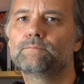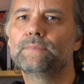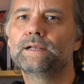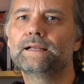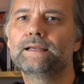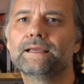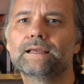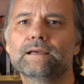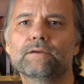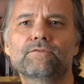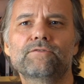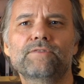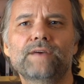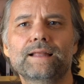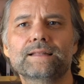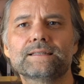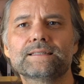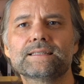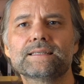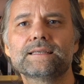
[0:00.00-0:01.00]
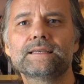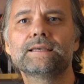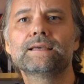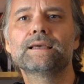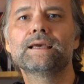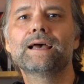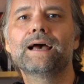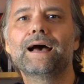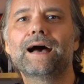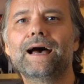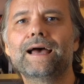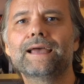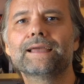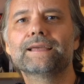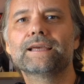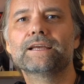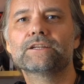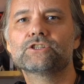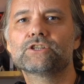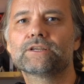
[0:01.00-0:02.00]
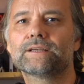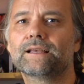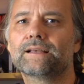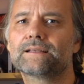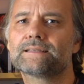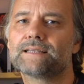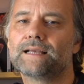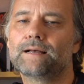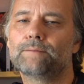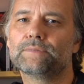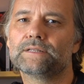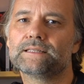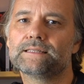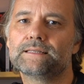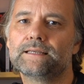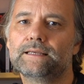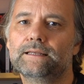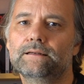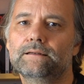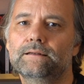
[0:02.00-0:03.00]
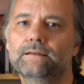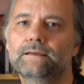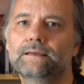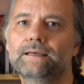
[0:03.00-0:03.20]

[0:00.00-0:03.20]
building a fancy eye-catching example scene.